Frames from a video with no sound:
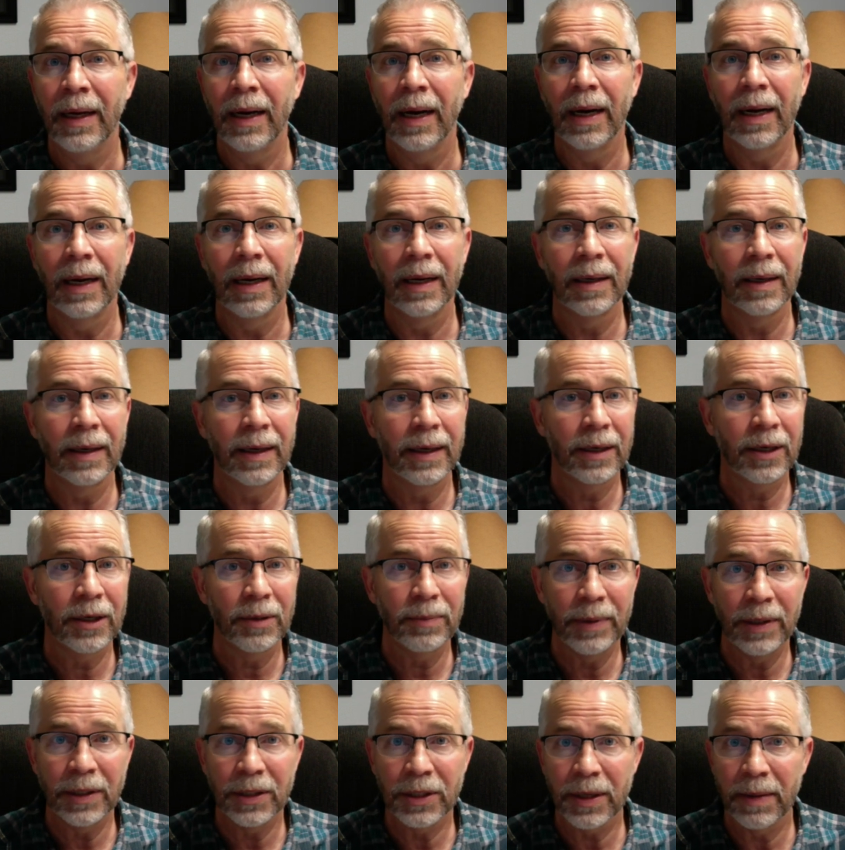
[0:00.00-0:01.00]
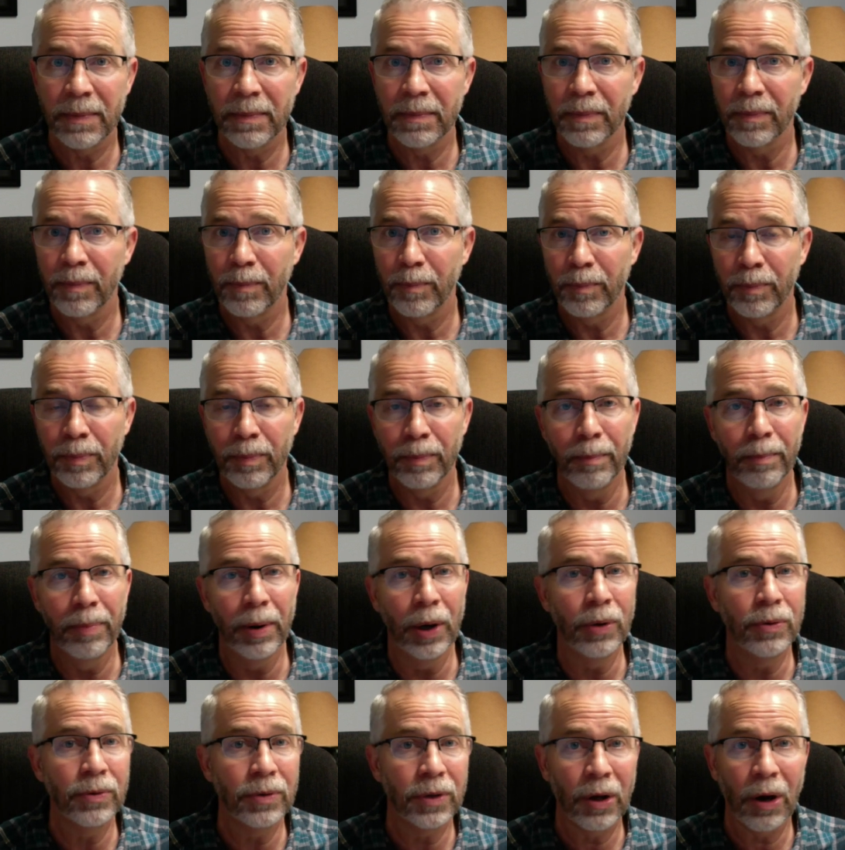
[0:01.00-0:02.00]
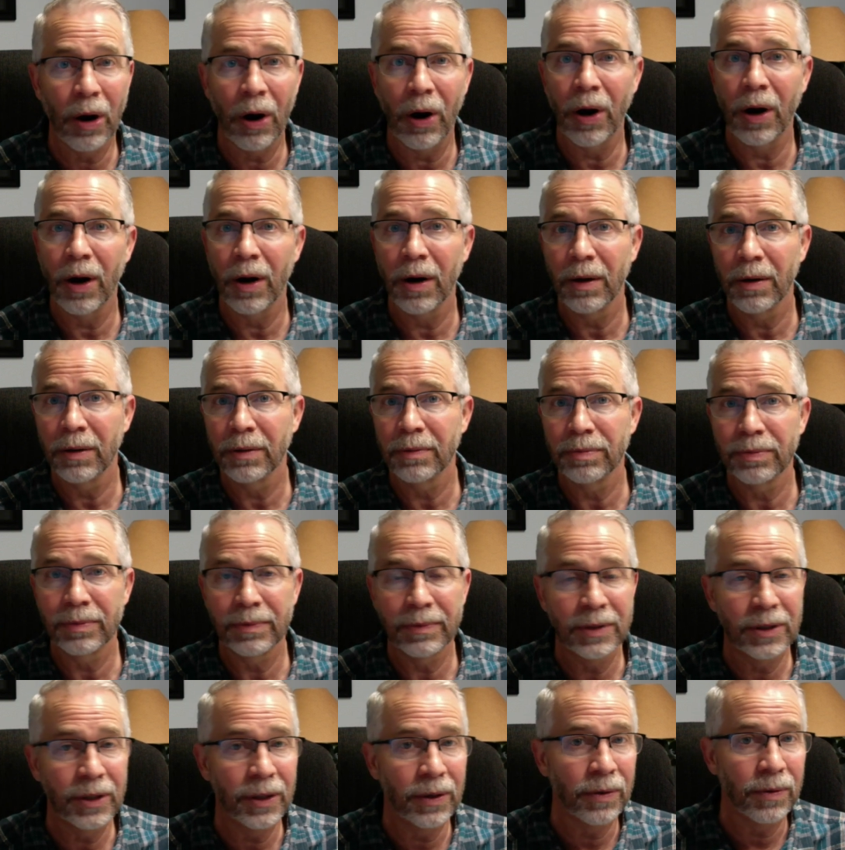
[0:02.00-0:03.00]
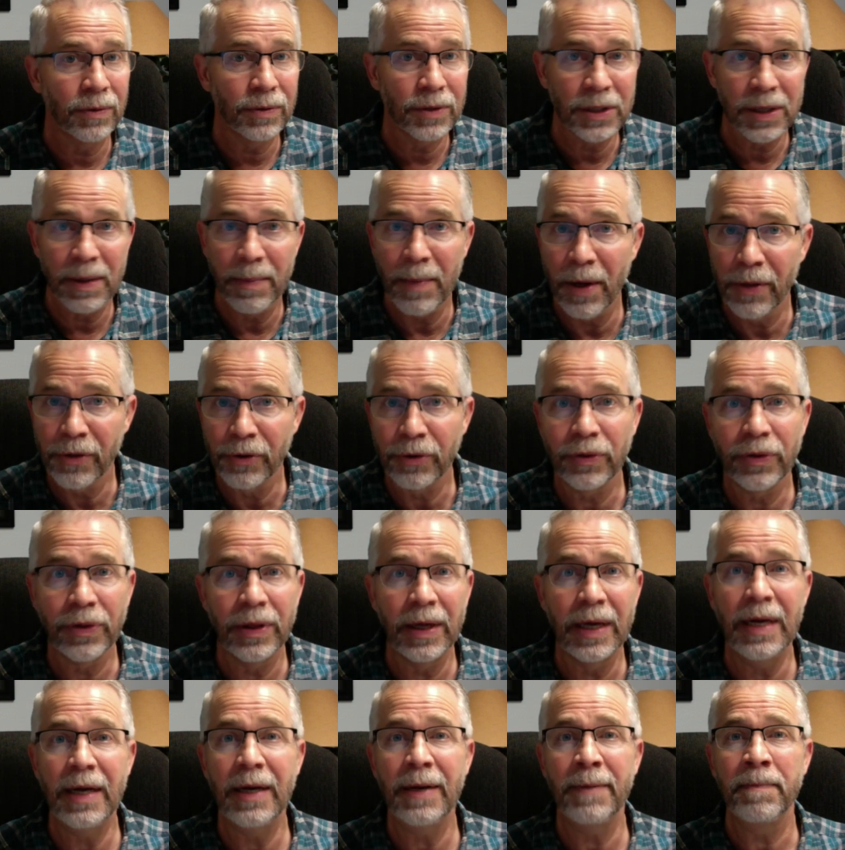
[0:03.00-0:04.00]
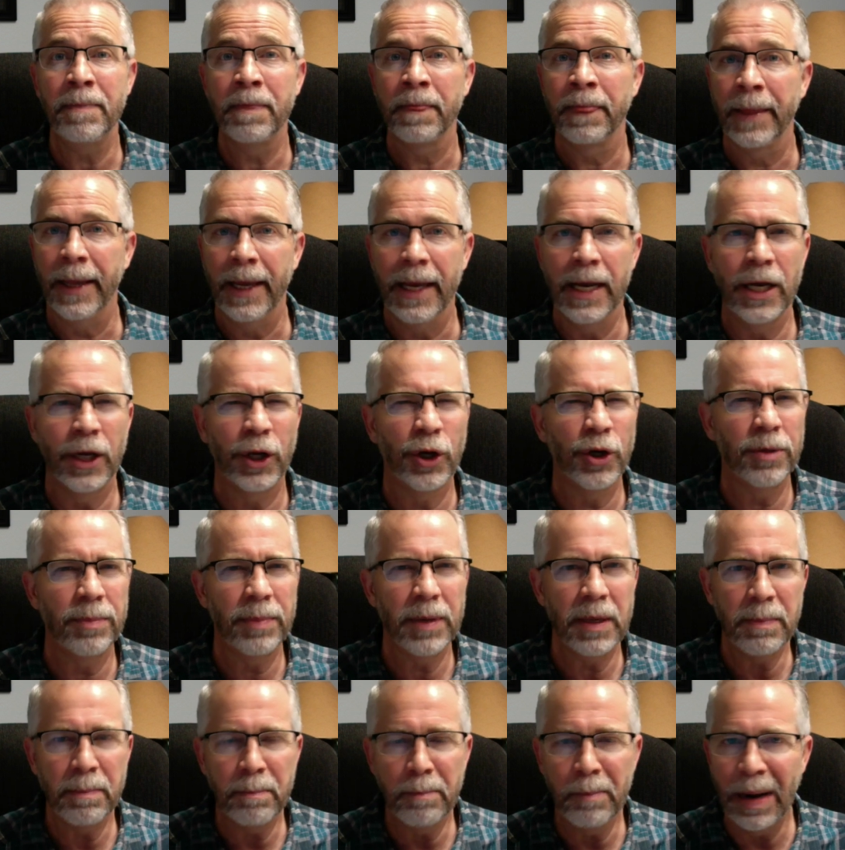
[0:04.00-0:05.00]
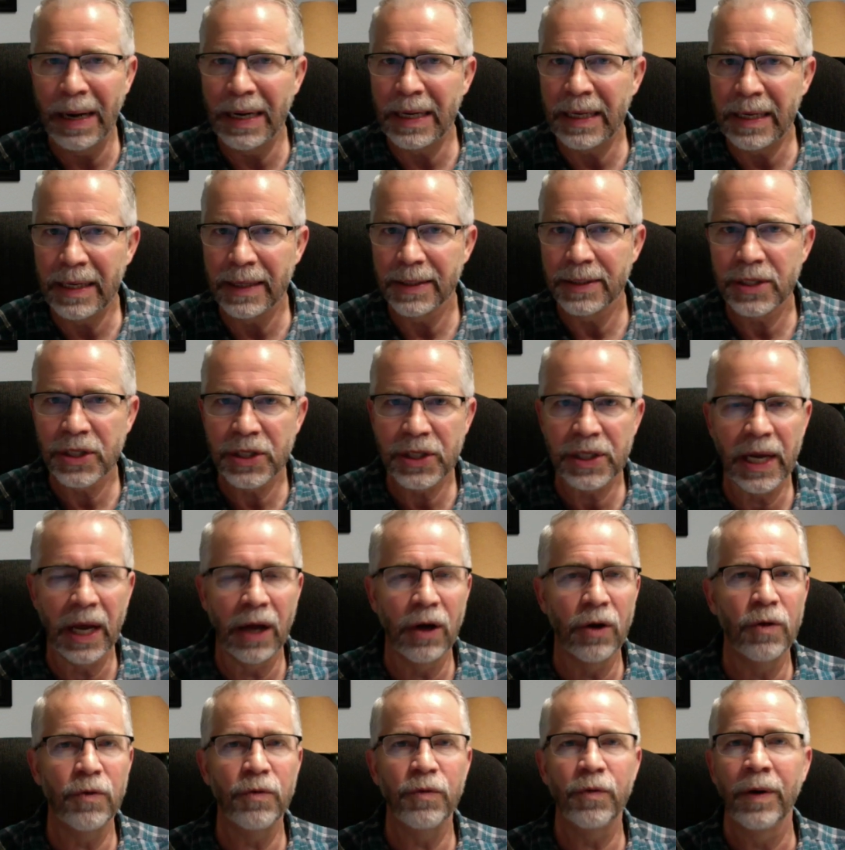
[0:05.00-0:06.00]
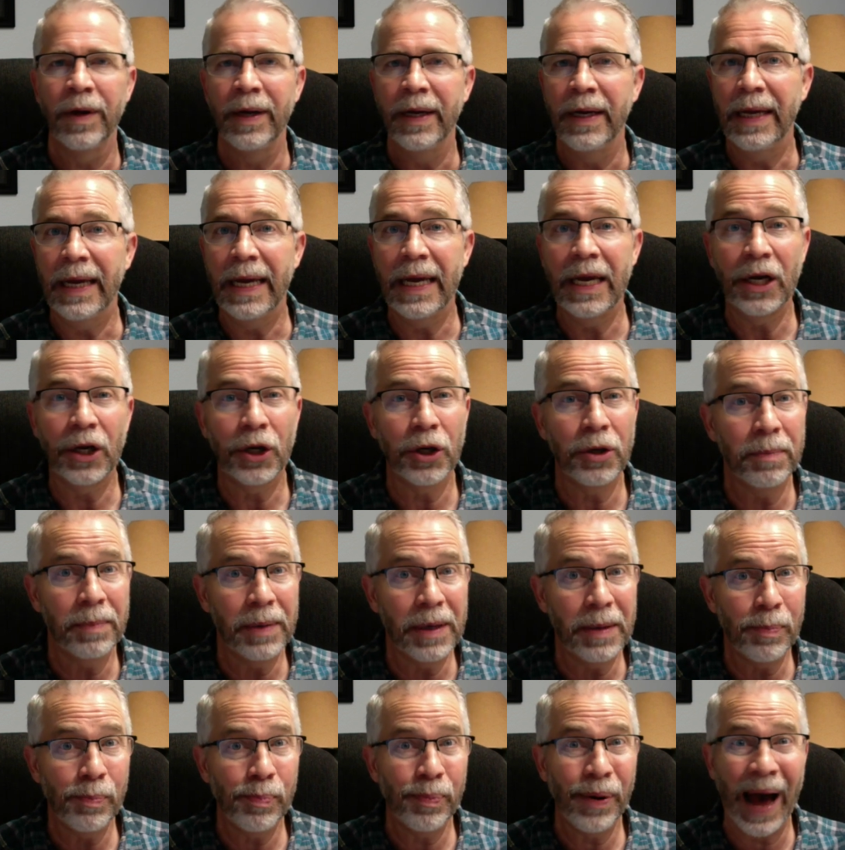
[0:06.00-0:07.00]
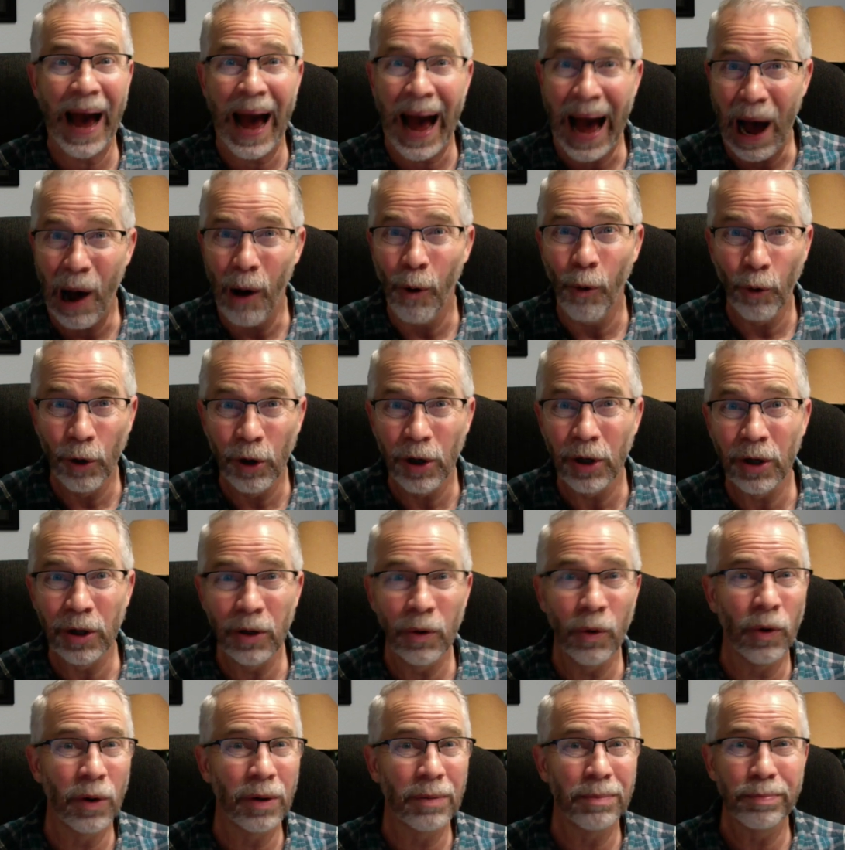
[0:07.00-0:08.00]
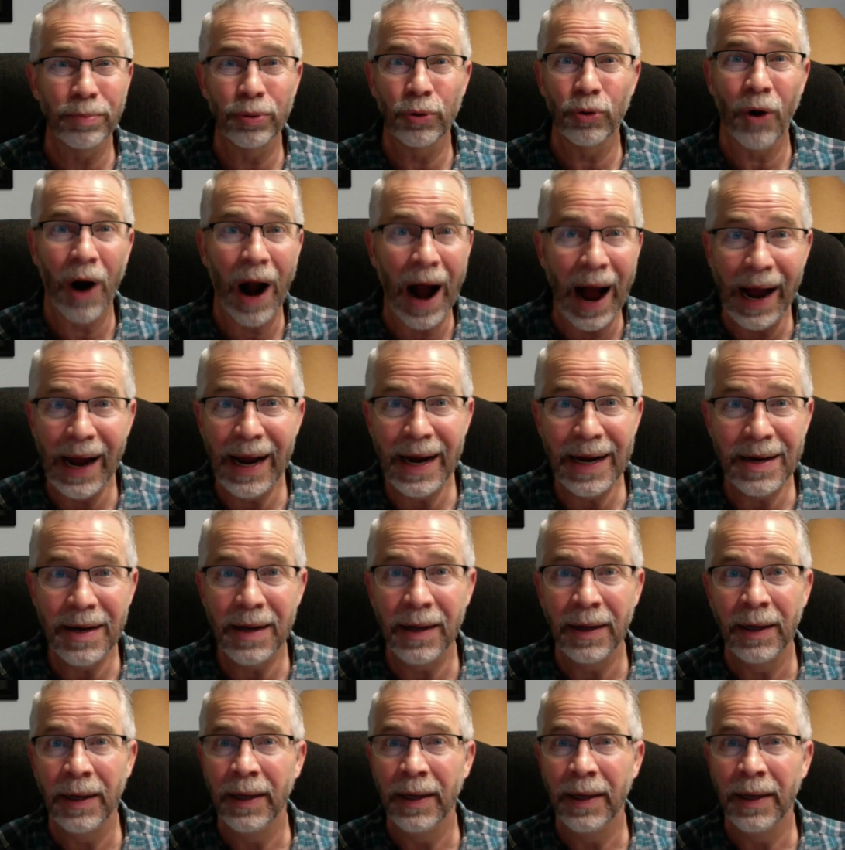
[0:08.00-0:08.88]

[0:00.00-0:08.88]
It could be some boat, car, you know, some other thing. It could be money itself. It could be power or pride.